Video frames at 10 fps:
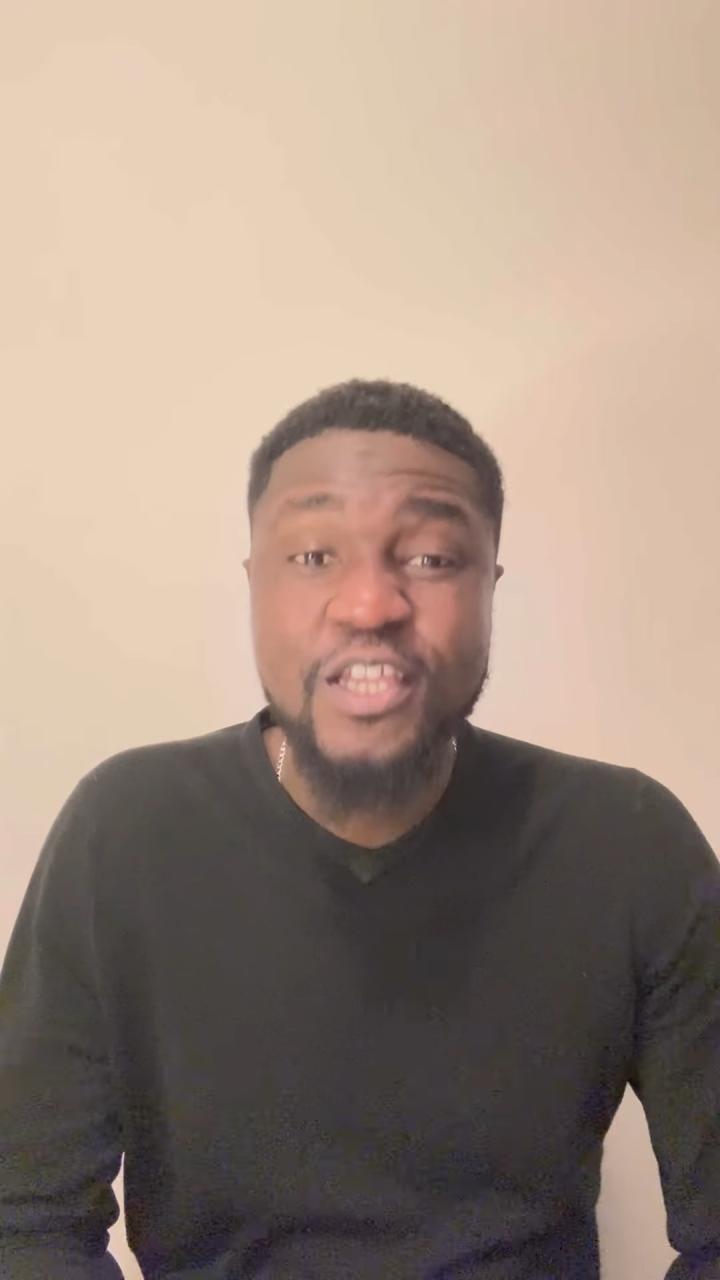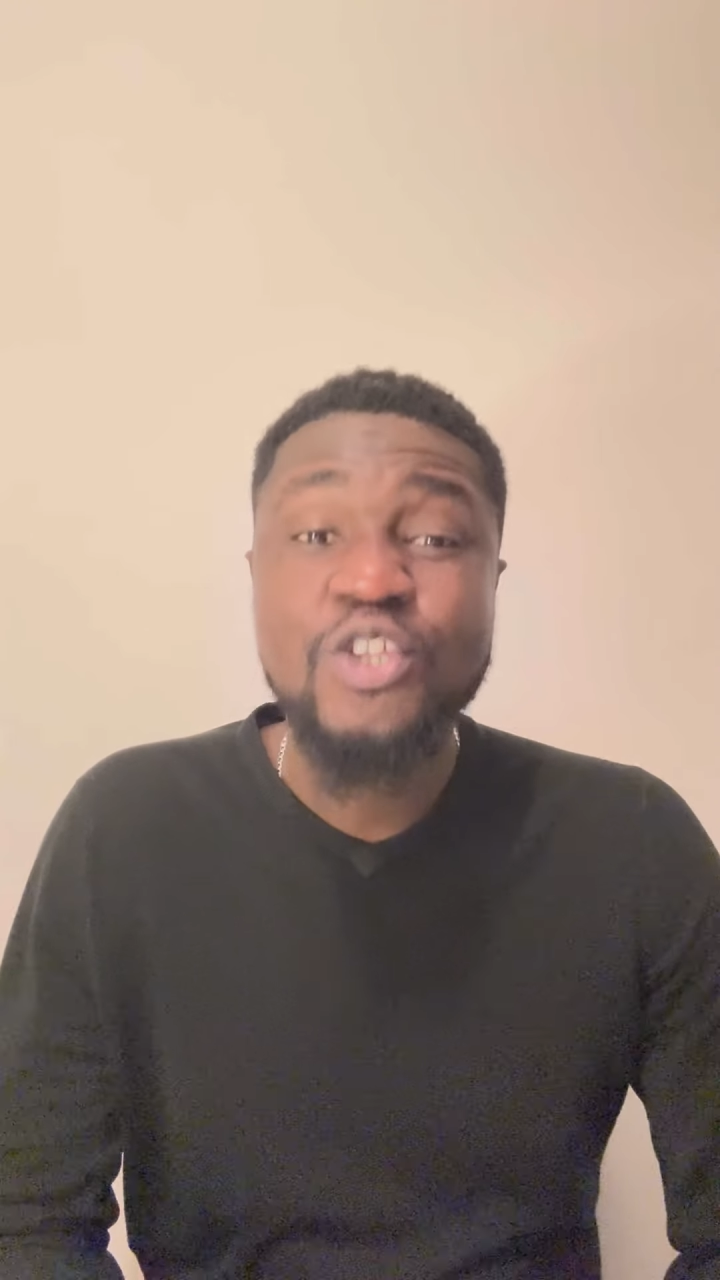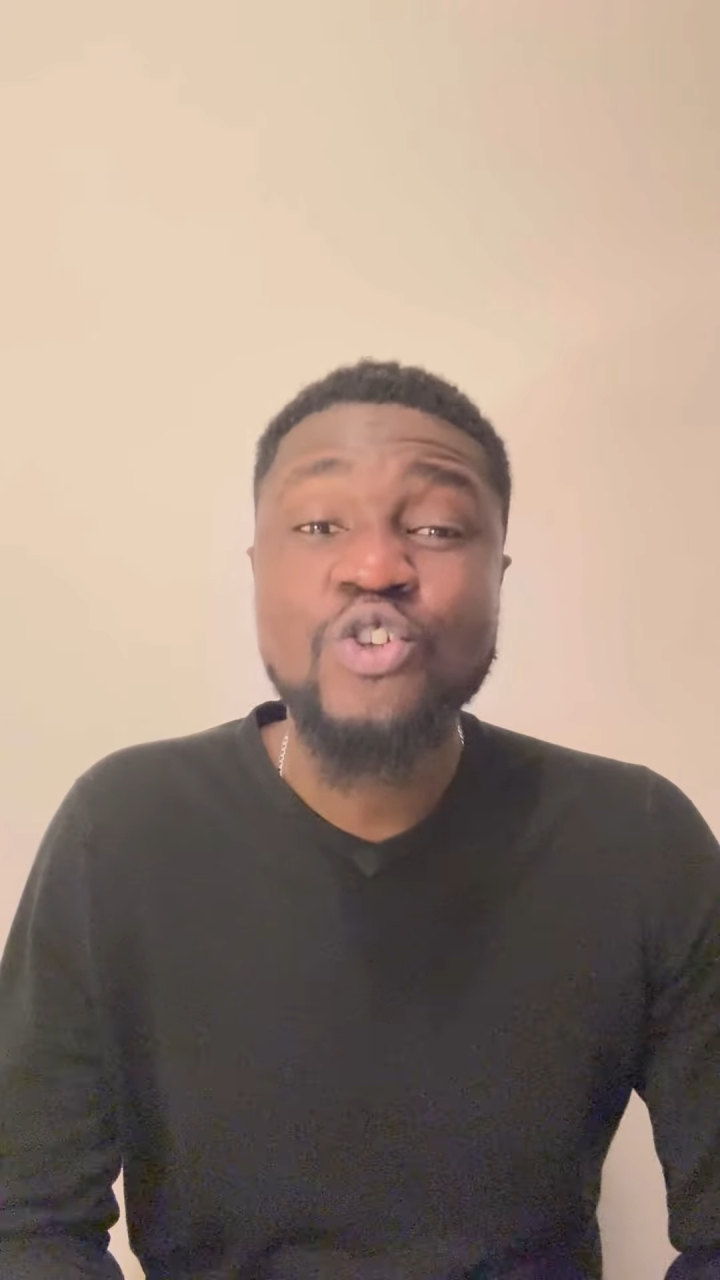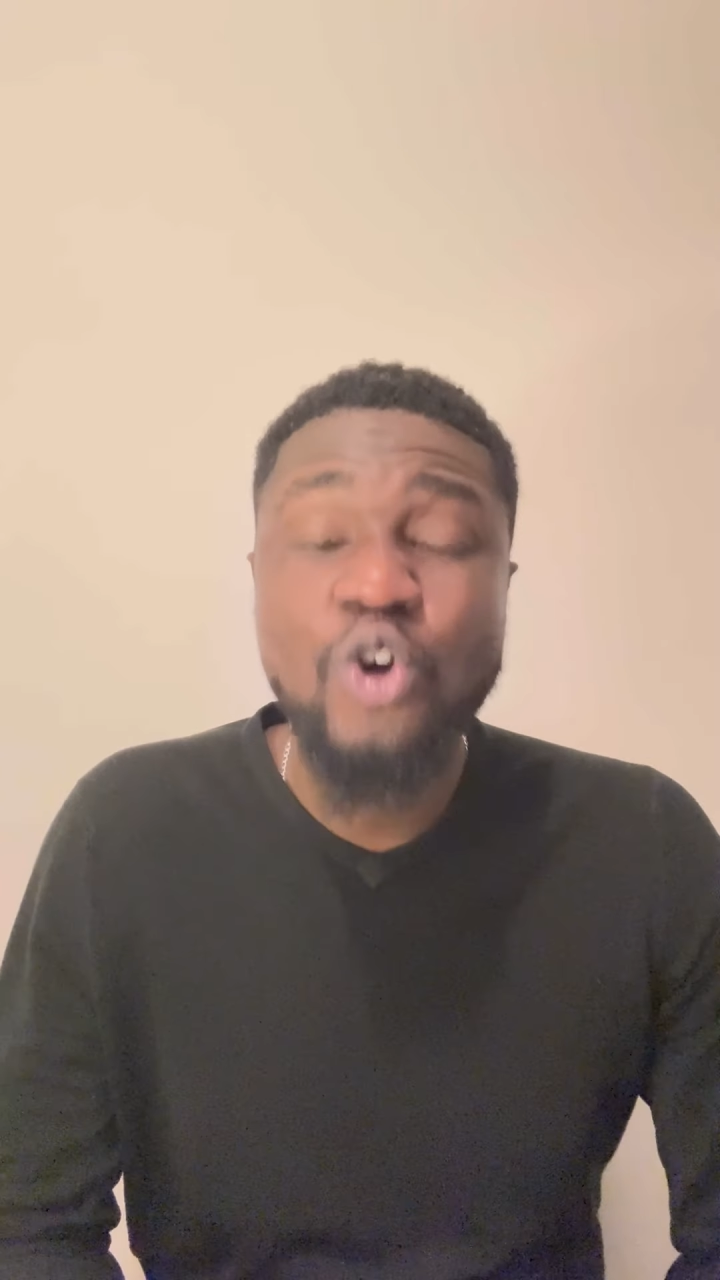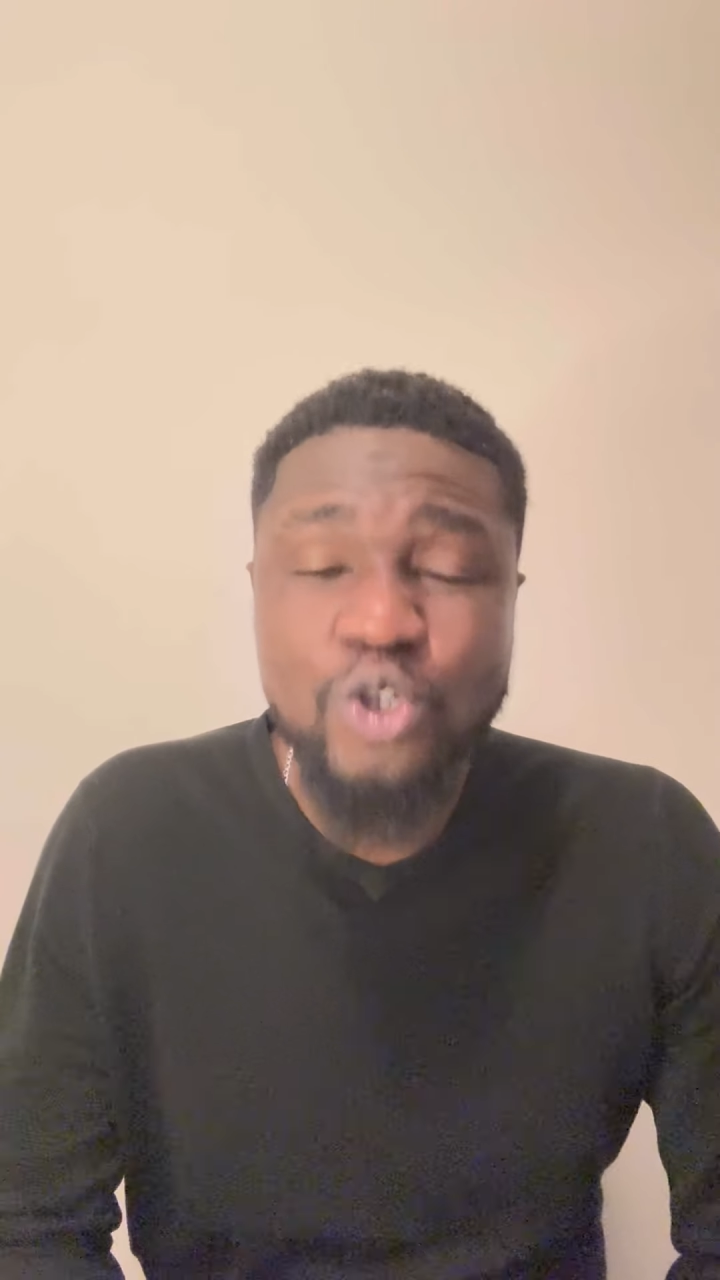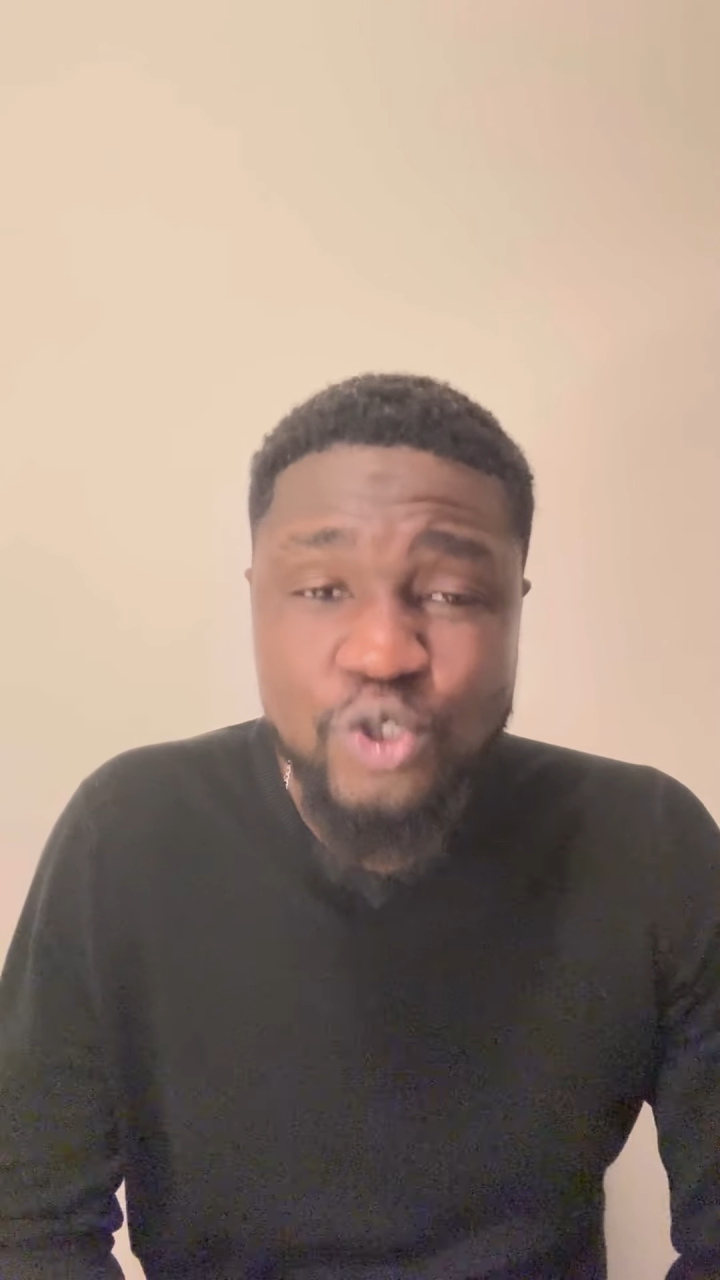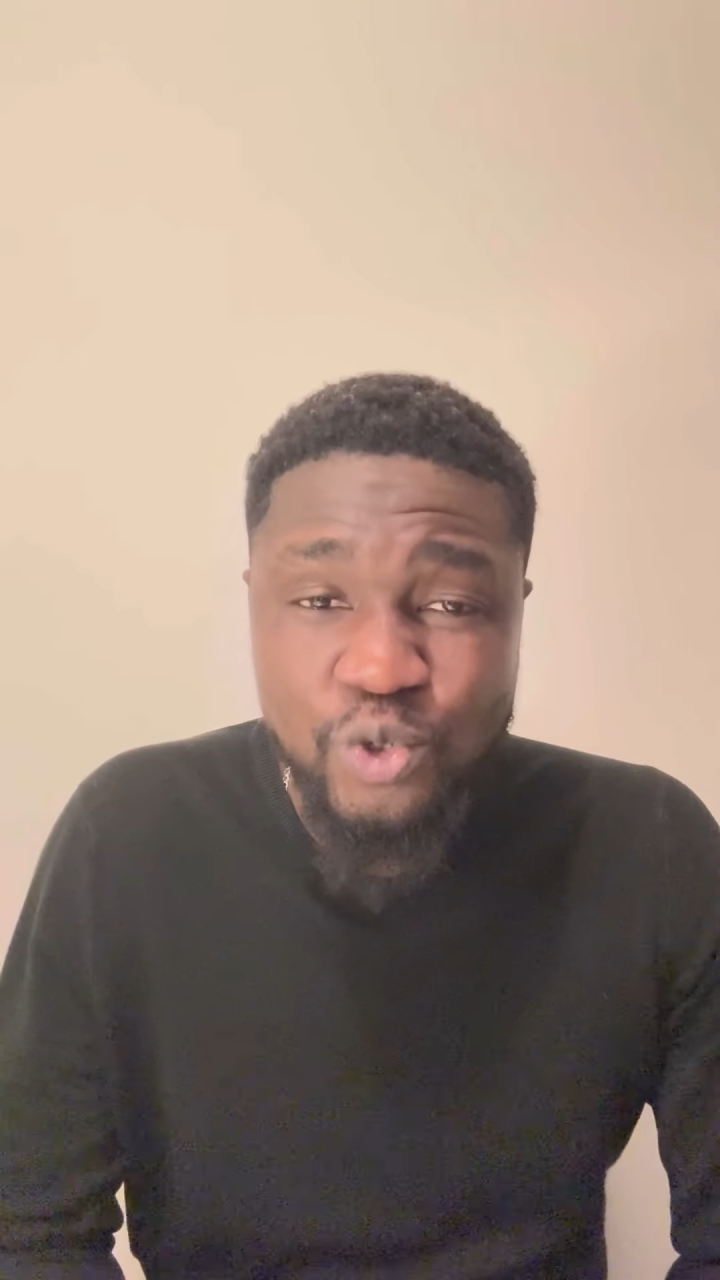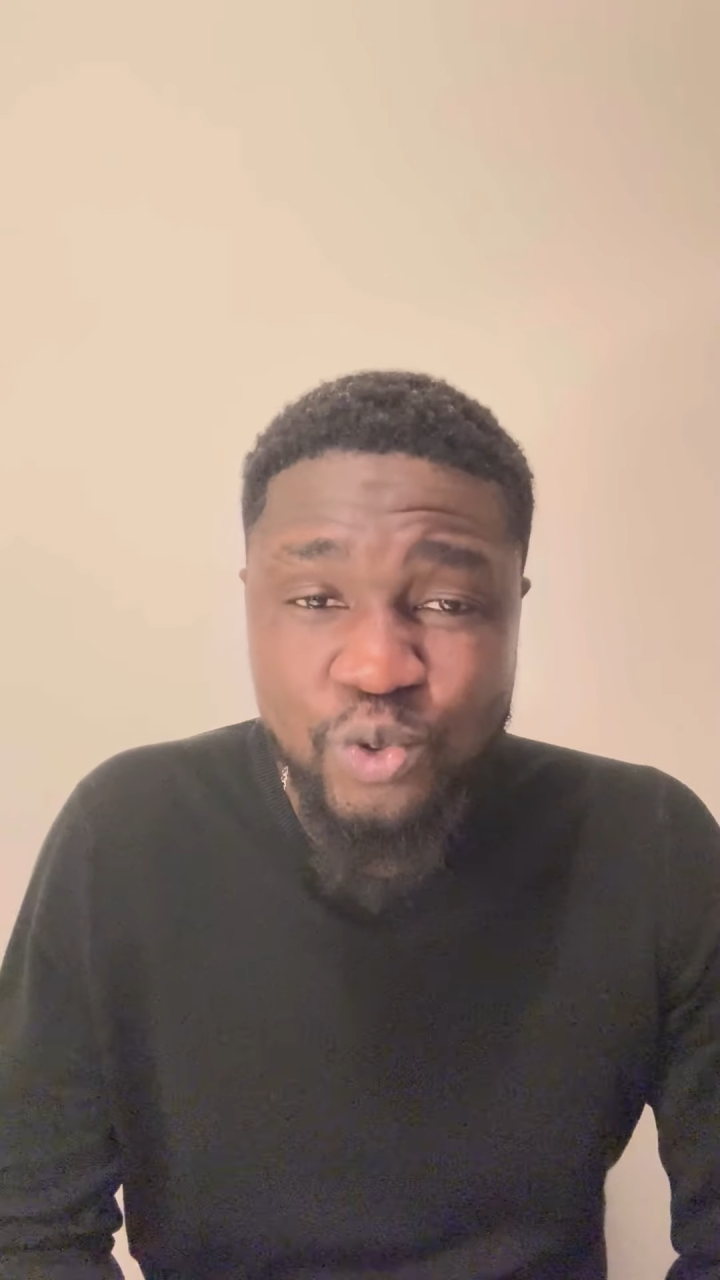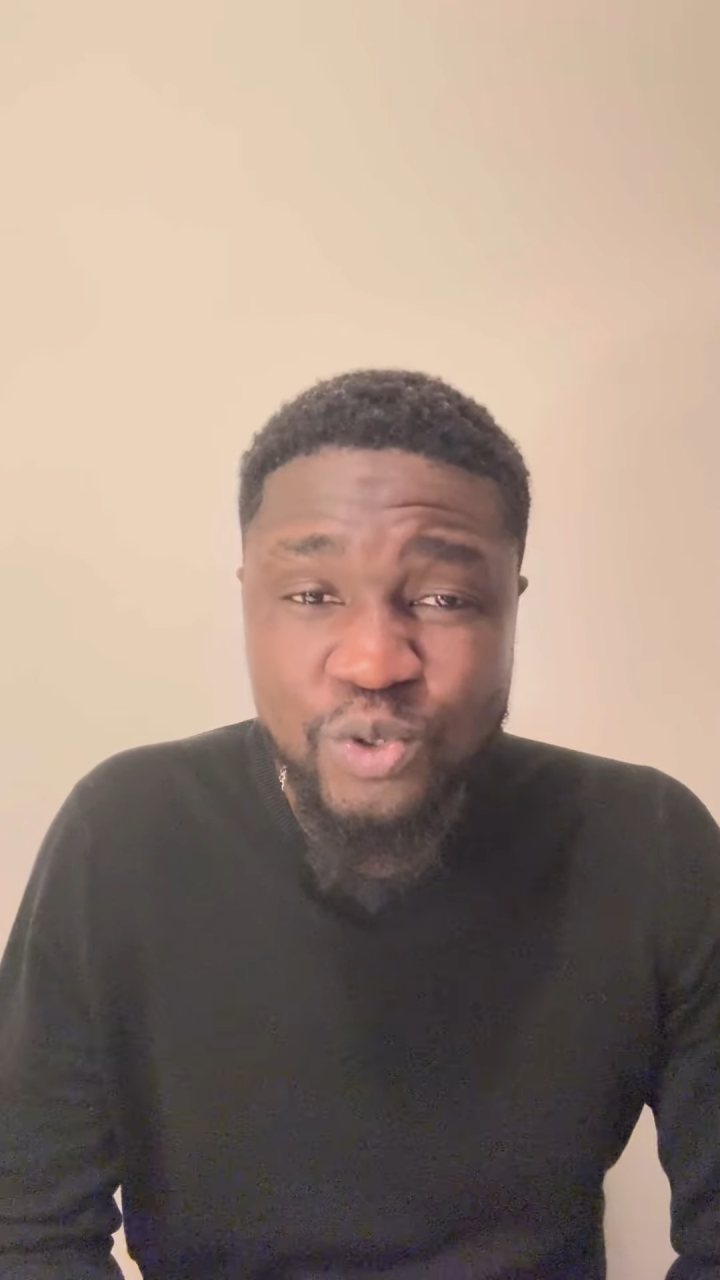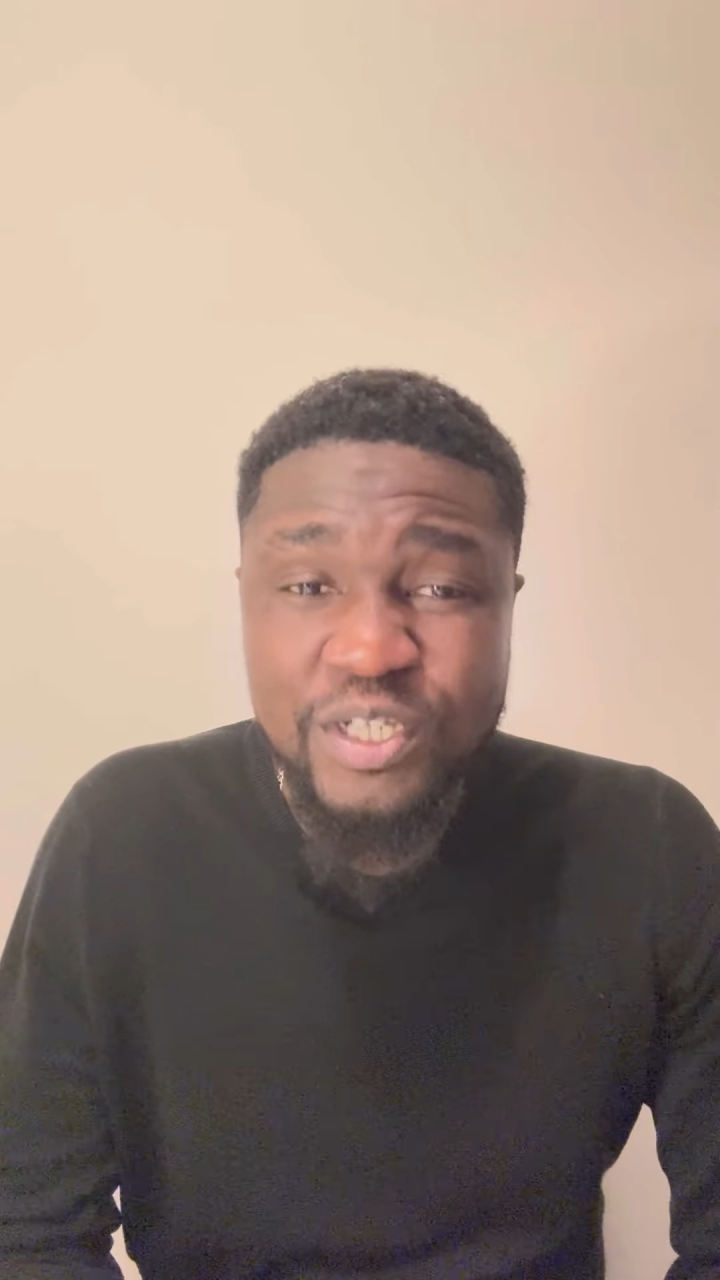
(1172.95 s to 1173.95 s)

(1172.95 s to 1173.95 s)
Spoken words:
is also